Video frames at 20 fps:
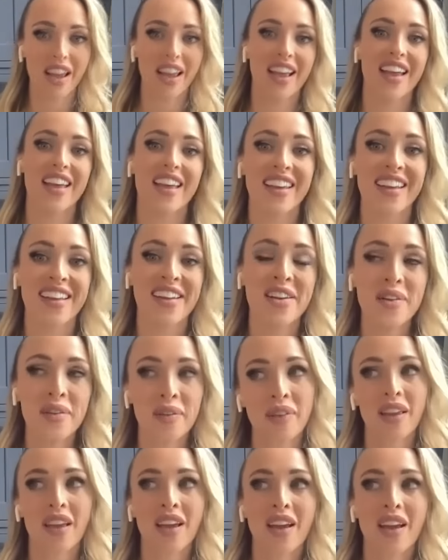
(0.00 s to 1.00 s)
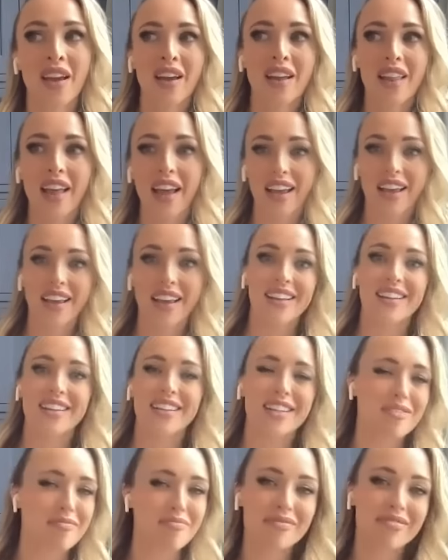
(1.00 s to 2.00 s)
Like, like
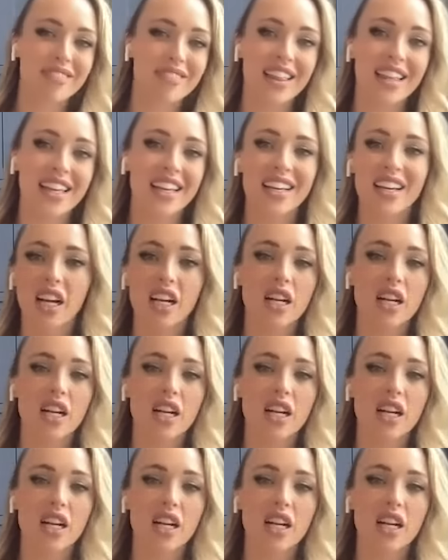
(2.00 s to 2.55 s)
mm, I think I'd